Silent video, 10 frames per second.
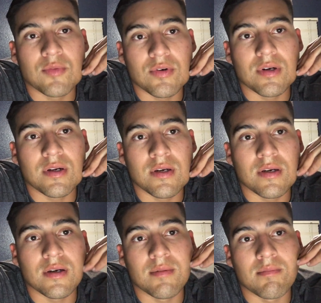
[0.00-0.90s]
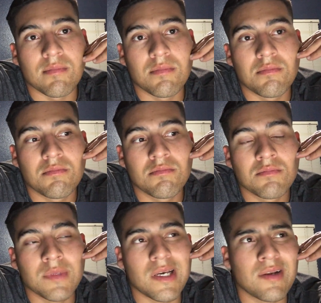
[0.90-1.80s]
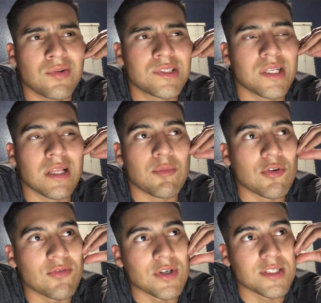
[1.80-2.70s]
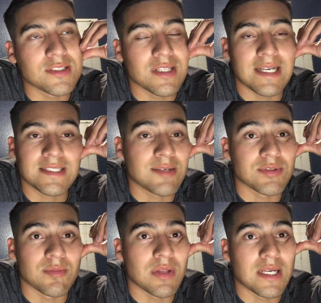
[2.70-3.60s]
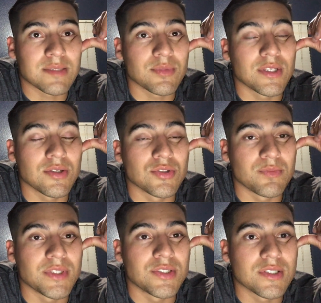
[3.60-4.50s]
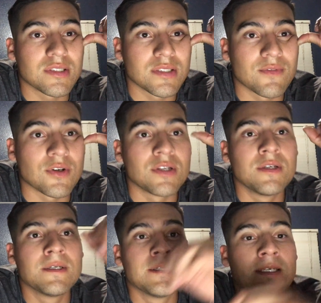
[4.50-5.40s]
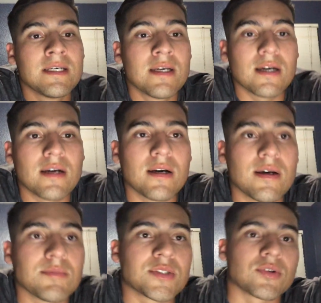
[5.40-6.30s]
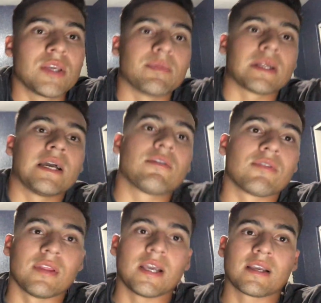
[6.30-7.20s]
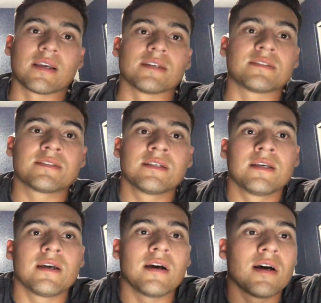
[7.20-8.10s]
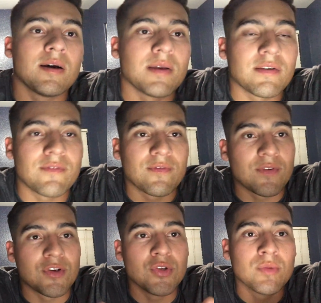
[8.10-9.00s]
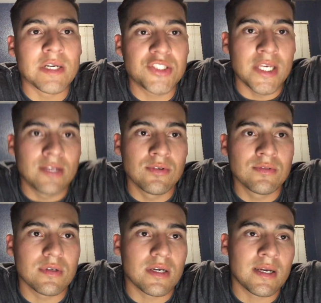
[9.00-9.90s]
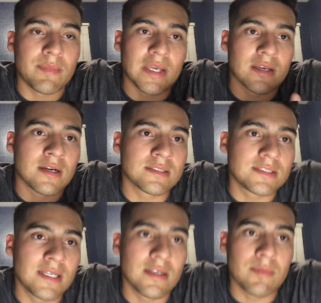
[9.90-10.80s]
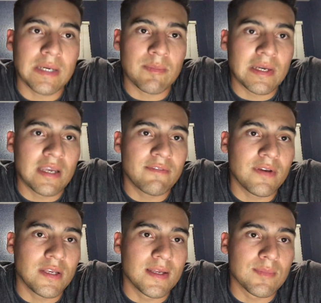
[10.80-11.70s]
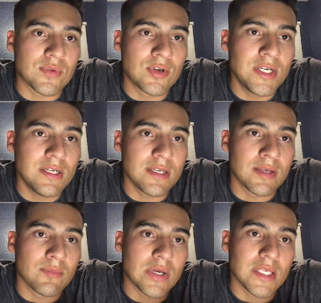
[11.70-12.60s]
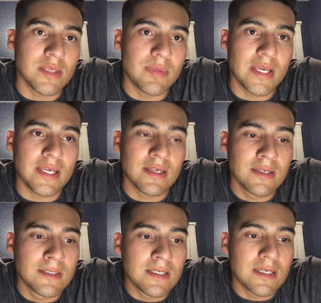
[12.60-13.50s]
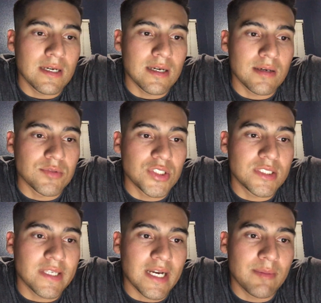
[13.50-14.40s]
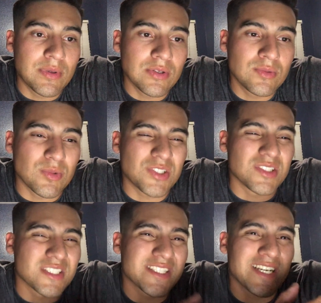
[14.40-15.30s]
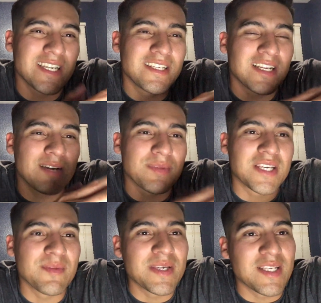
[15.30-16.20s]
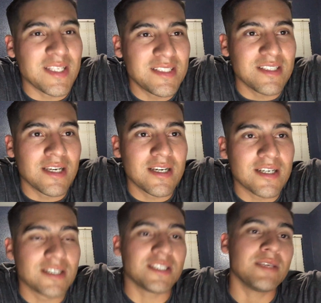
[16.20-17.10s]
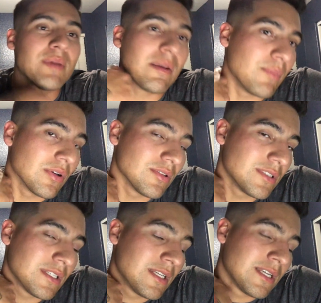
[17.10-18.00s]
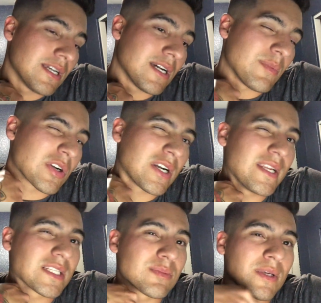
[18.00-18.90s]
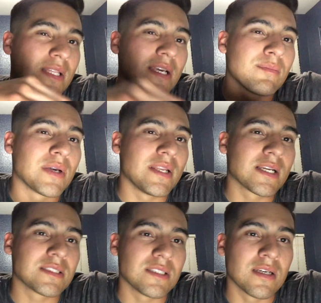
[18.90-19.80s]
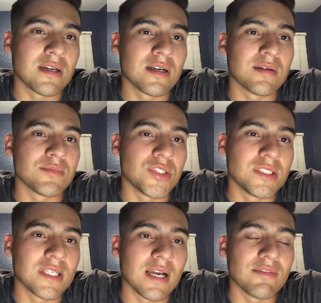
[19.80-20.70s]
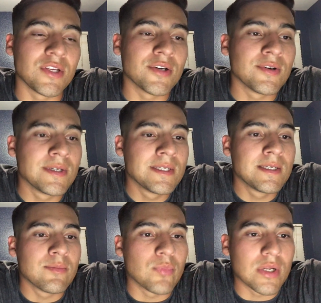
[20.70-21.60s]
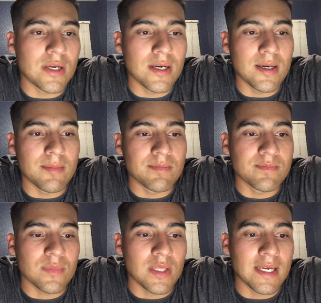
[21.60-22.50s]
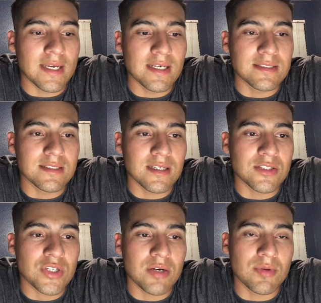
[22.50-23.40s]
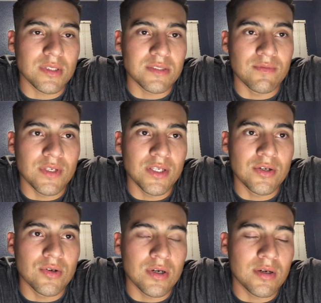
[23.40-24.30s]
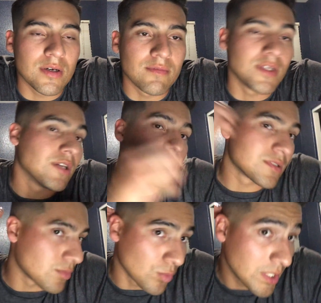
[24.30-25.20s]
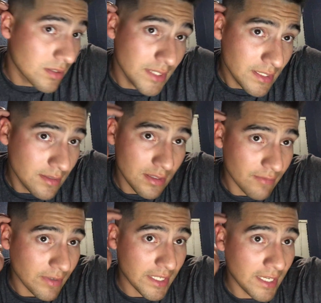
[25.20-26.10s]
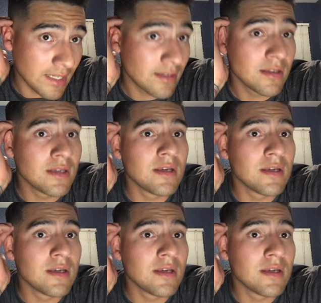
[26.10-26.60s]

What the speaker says: more, I wouldn't say a lot more fun, because the last time was a blast, but it'll be just as fun. So keep an eye out for that, guys. If you're new to my channel, I make content about my F80 M3 and my eBay GTI build, which is kind of not becoming an eBay build. I'll kind of explain that in my next GTI video. But yeah, guys, I try to release videos weekly if I can.